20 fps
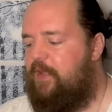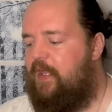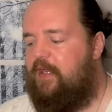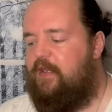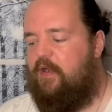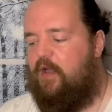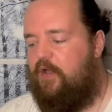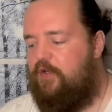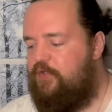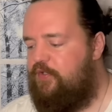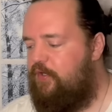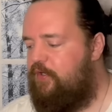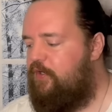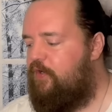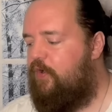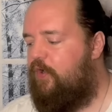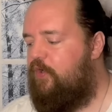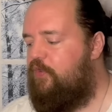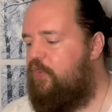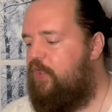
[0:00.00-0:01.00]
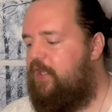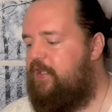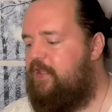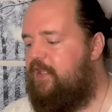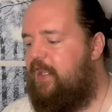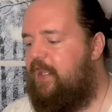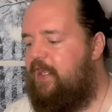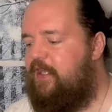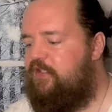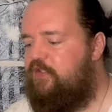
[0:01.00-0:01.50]
And under a card like
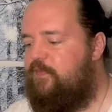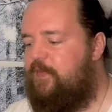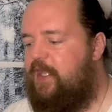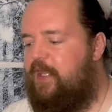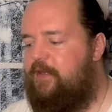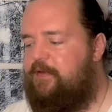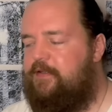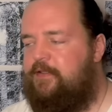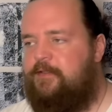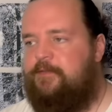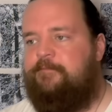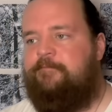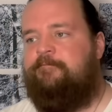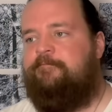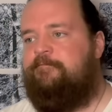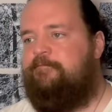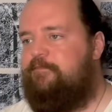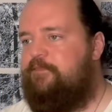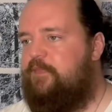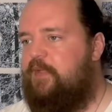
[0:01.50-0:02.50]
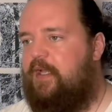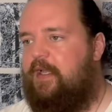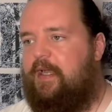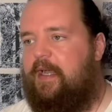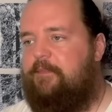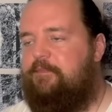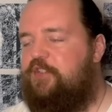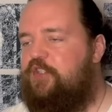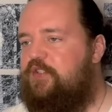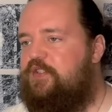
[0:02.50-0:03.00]
the Hanged Man,
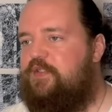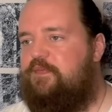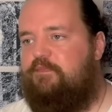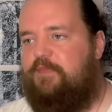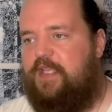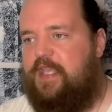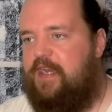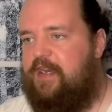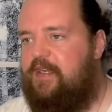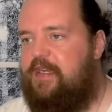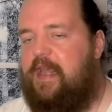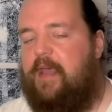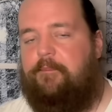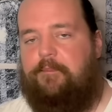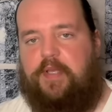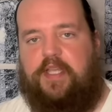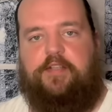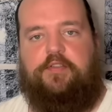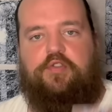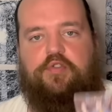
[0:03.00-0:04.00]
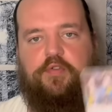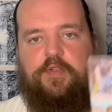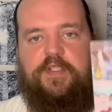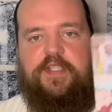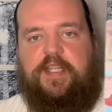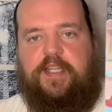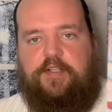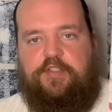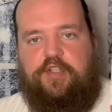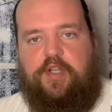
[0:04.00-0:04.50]
I'm just getting that big
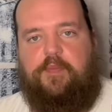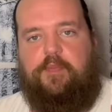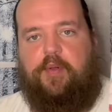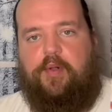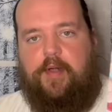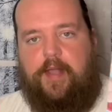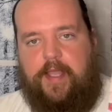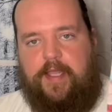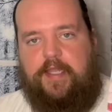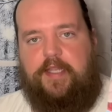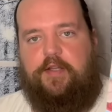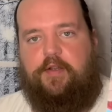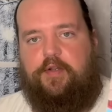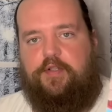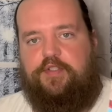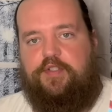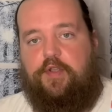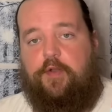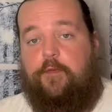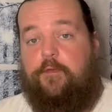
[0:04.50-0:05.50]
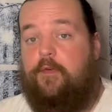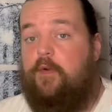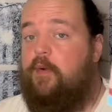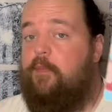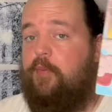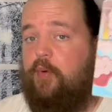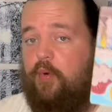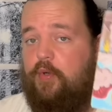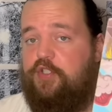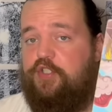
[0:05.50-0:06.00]
strategic play here. So for a
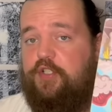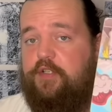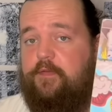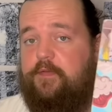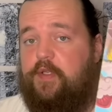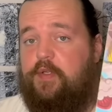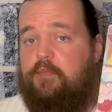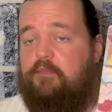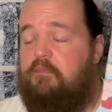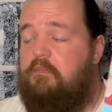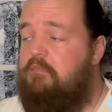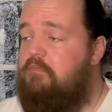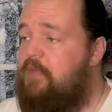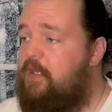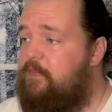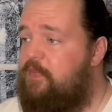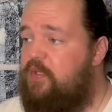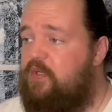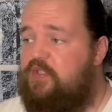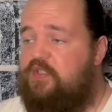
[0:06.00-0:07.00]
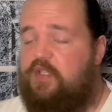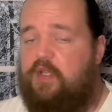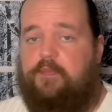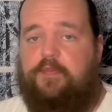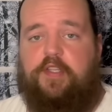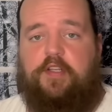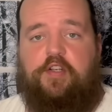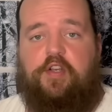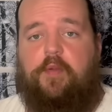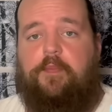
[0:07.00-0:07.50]
portion of you, maybe there's
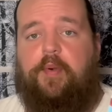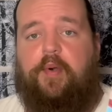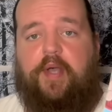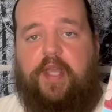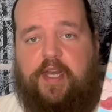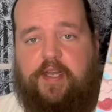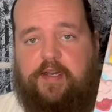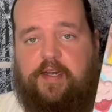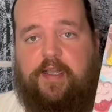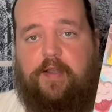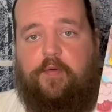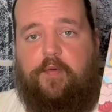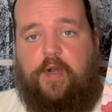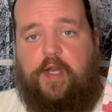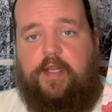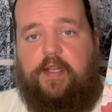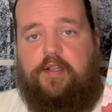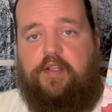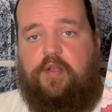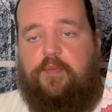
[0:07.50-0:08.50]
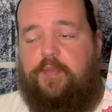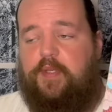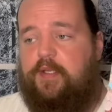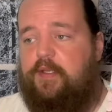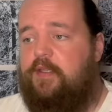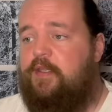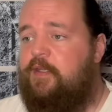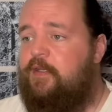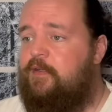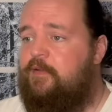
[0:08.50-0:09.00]
something you're planning out, right? It could
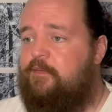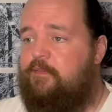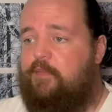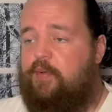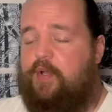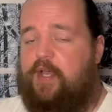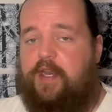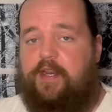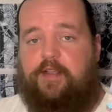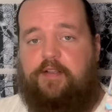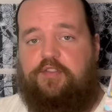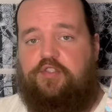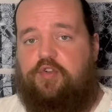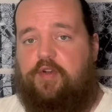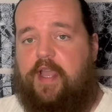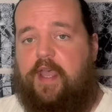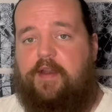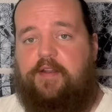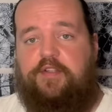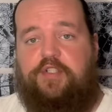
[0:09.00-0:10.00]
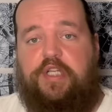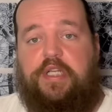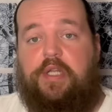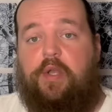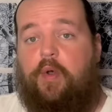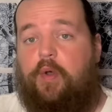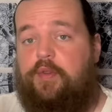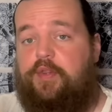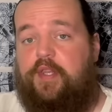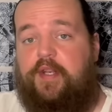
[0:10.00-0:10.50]
be planning a strategy
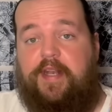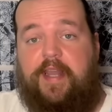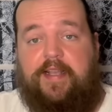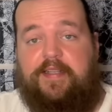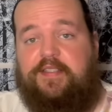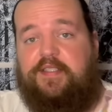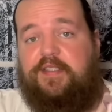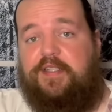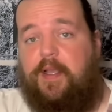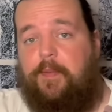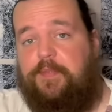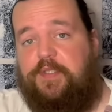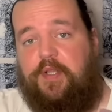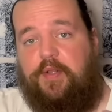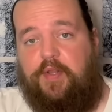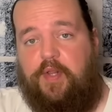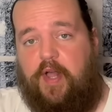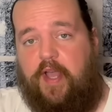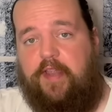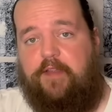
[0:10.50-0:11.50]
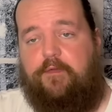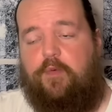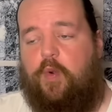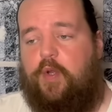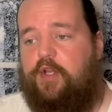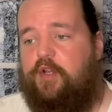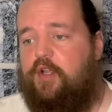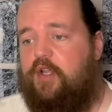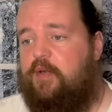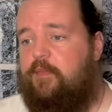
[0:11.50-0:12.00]
on the next steps in life,
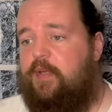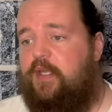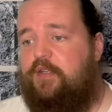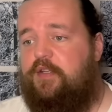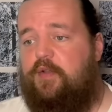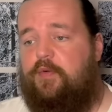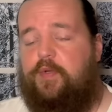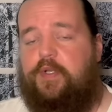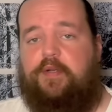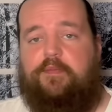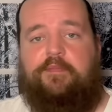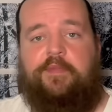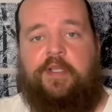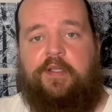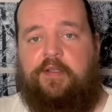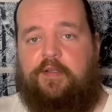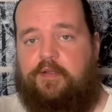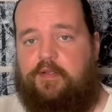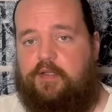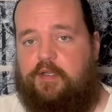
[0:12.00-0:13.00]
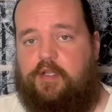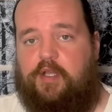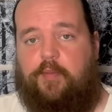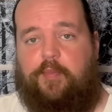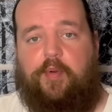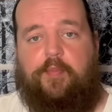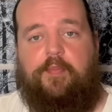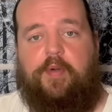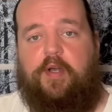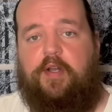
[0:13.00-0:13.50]
what you're going to be doing a
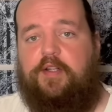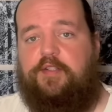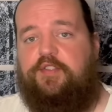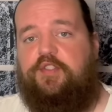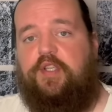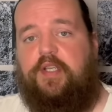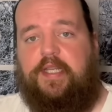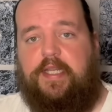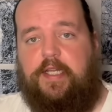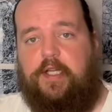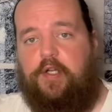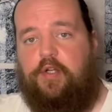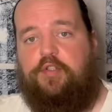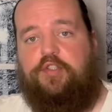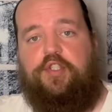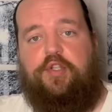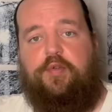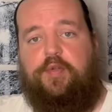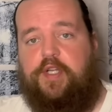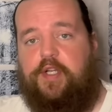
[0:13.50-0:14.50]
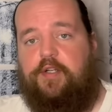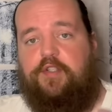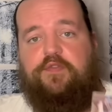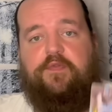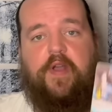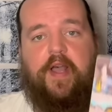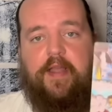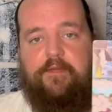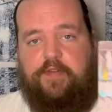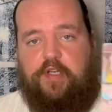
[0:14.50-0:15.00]
couple months, a year, two years,
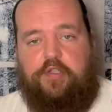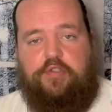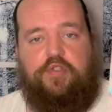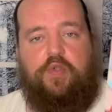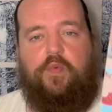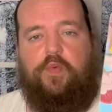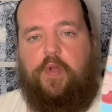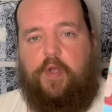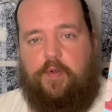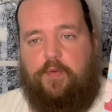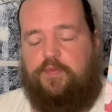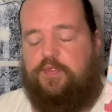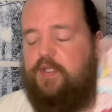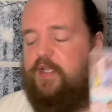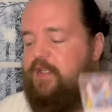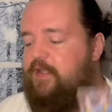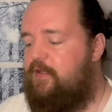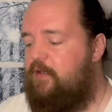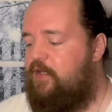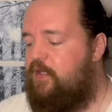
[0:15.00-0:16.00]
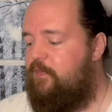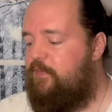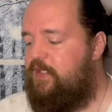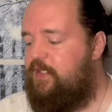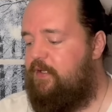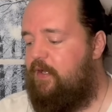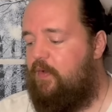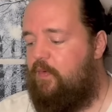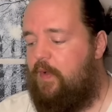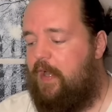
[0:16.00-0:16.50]
five years, who knows? Like there could
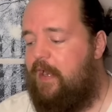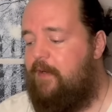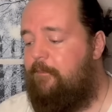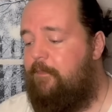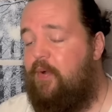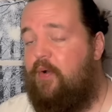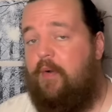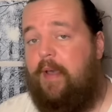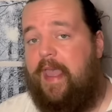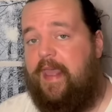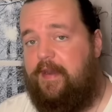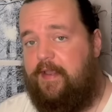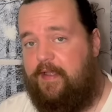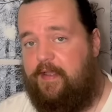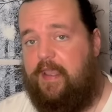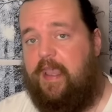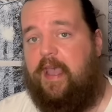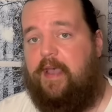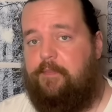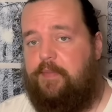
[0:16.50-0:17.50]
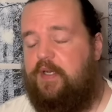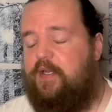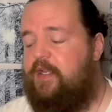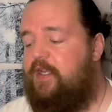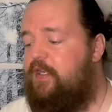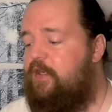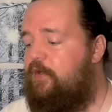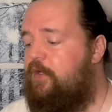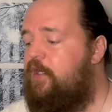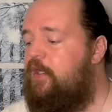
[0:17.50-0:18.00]
be a lot of planning happening
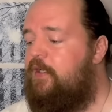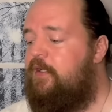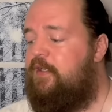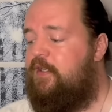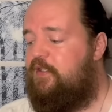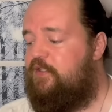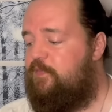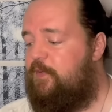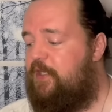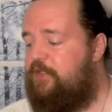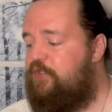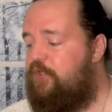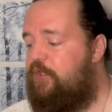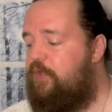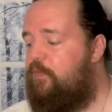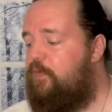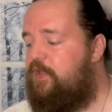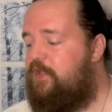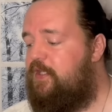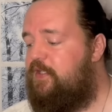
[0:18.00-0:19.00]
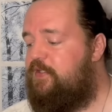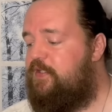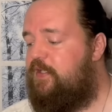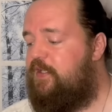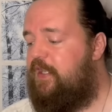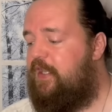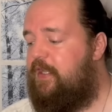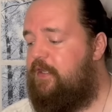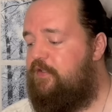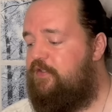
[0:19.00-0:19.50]
here, especially with this
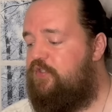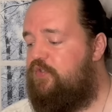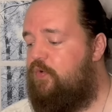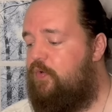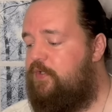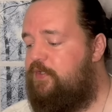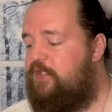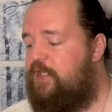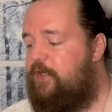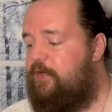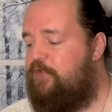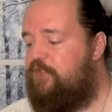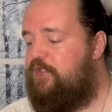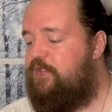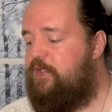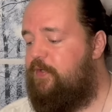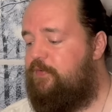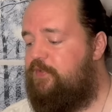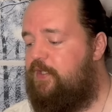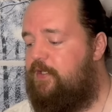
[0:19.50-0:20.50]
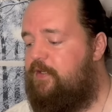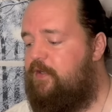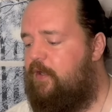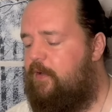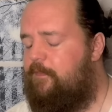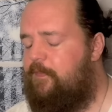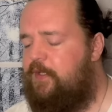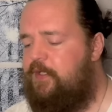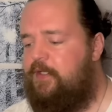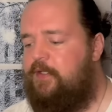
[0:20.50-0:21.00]
King of Swords here still to
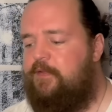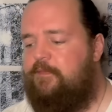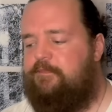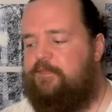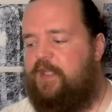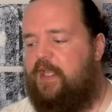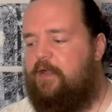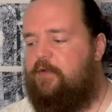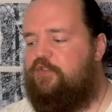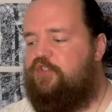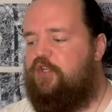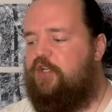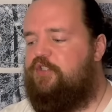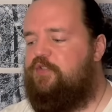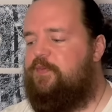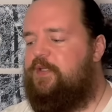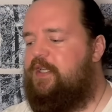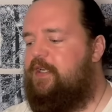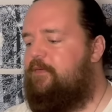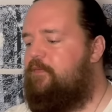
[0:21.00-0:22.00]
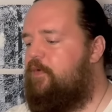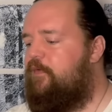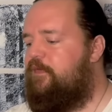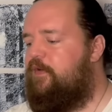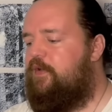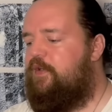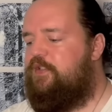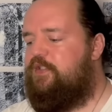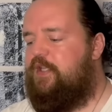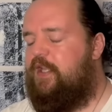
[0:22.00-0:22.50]
come. Now, Judgment in
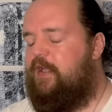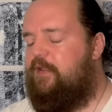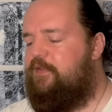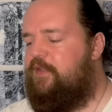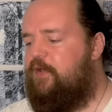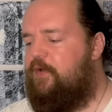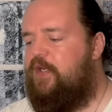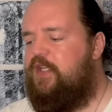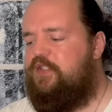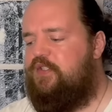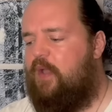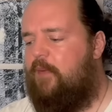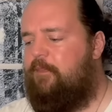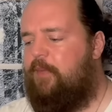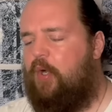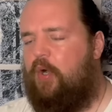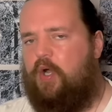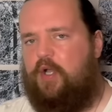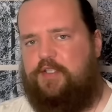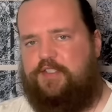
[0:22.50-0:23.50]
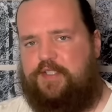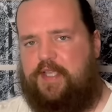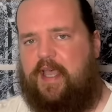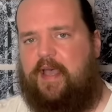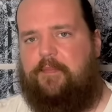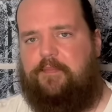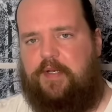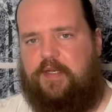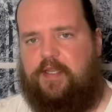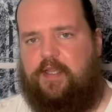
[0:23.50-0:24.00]
reverse, yeah, there is a pause
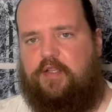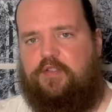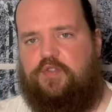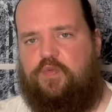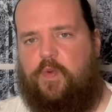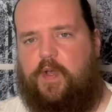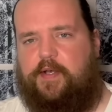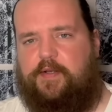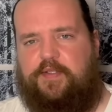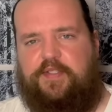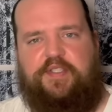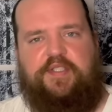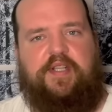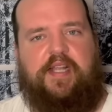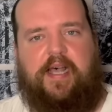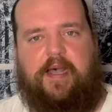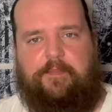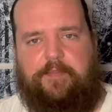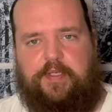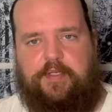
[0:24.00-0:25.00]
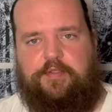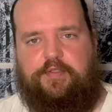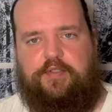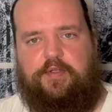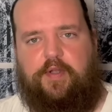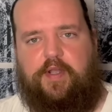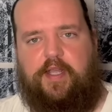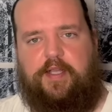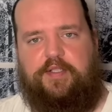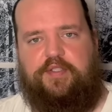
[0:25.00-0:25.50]
happening as well, a stoppage.
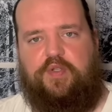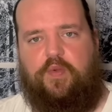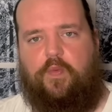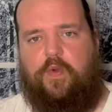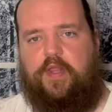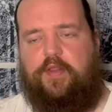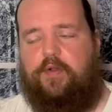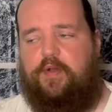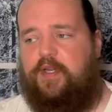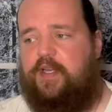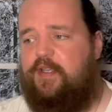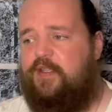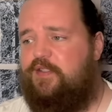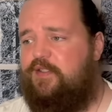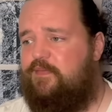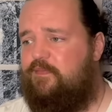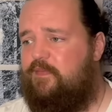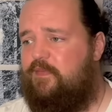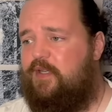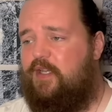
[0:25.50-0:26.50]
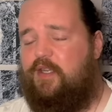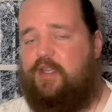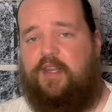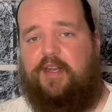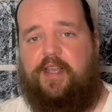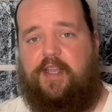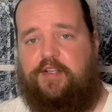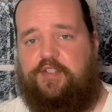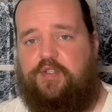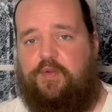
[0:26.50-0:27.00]
Okay, so whether it is a
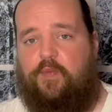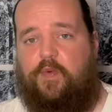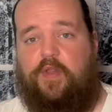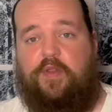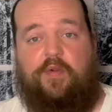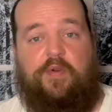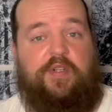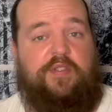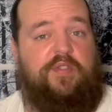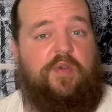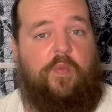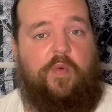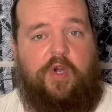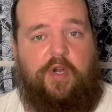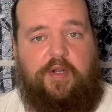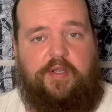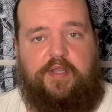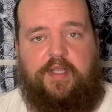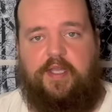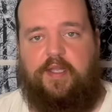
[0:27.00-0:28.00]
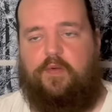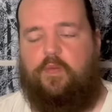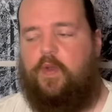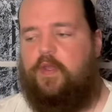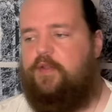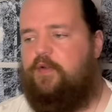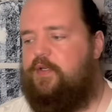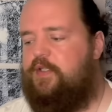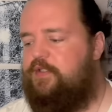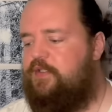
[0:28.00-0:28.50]
connection, whether it's a work thing,
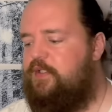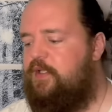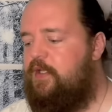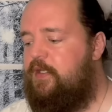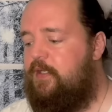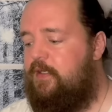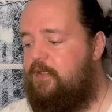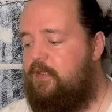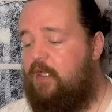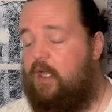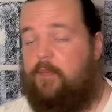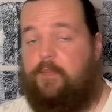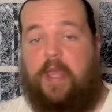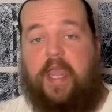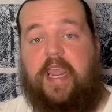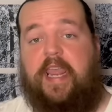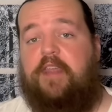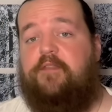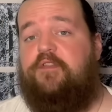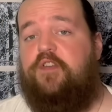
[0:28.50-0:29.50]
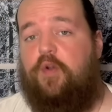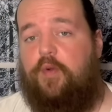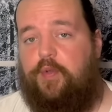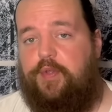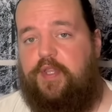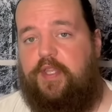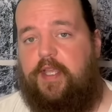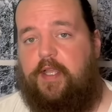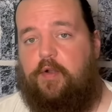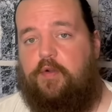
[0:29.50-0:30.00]
whether it's a behavioral
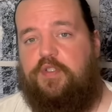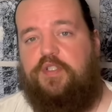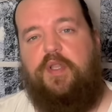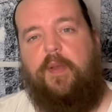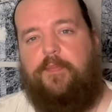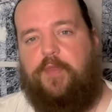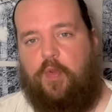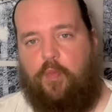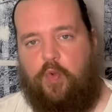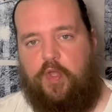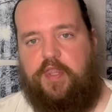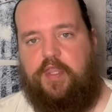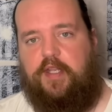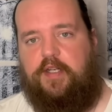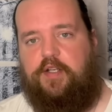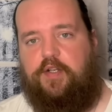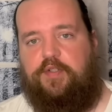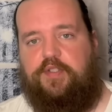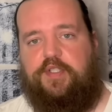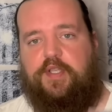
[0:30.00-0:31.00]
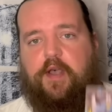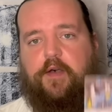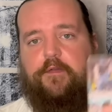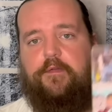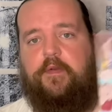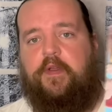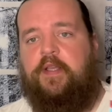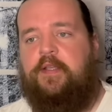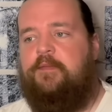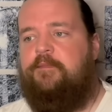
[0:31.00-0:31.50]
thing or something within yourself,
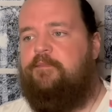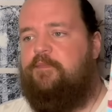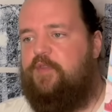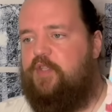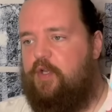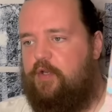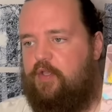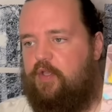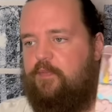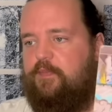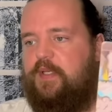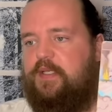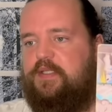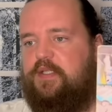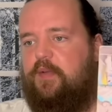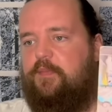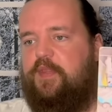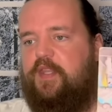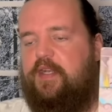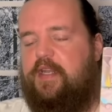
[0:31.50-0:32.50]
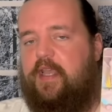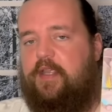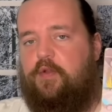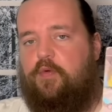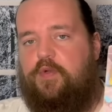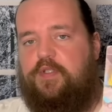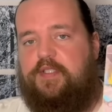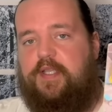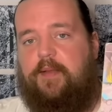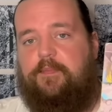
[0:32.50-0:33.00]
there could be something that you
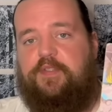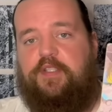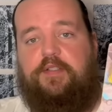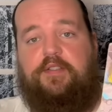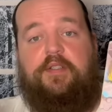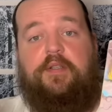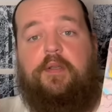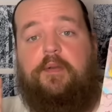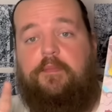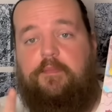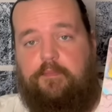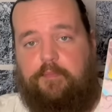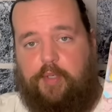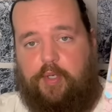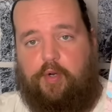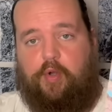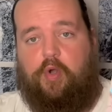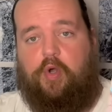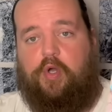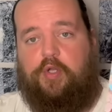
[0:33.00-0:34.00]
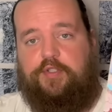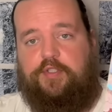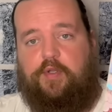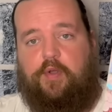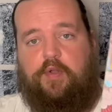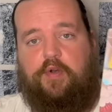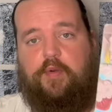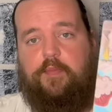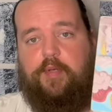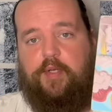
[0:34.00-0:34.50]
were tempted to put a halt
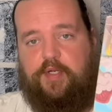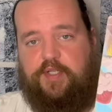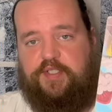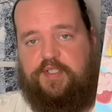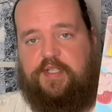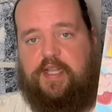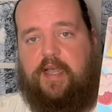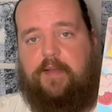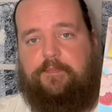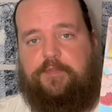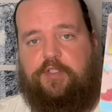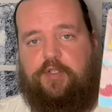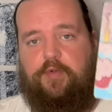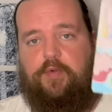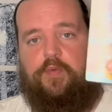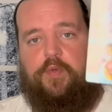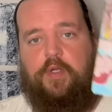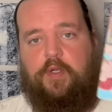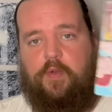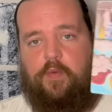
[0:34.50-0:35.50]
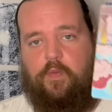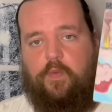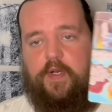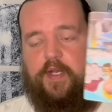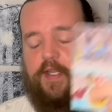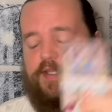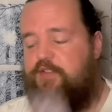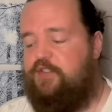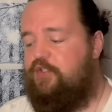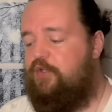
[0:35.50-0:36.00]
on or put a stop to when
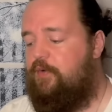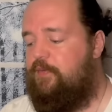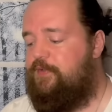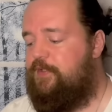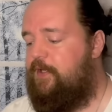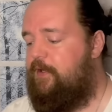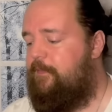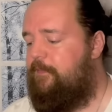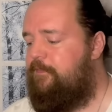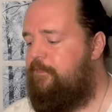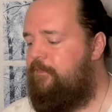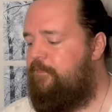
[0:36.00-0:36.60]
this shows up.